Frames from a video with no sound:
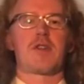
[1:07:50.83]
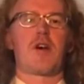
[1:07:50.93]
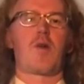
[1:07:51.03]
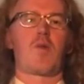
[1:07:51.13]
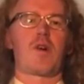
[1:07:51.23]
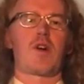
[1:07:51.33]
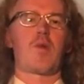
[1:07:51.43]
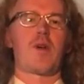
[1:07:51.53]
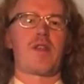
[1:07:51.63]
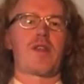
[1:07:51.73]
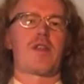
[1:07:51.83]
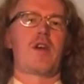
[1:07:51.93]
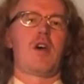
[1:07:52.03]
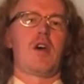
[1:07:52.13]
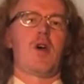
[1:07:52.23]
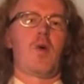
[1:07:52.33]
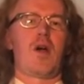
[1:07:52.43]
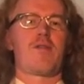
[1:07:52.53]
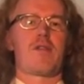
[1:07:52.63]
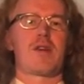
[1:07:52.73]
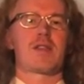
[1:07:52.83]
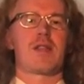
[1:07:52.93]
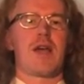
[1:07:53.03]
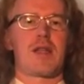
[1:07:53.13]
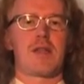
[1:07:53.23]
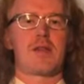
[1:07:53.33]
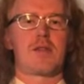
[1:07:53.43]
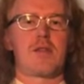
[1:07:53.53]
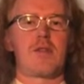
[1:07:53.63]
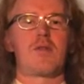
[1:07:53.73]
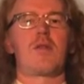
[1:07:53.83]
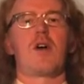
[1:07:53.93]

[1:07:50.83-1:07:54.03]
I'll work with whoever is elected to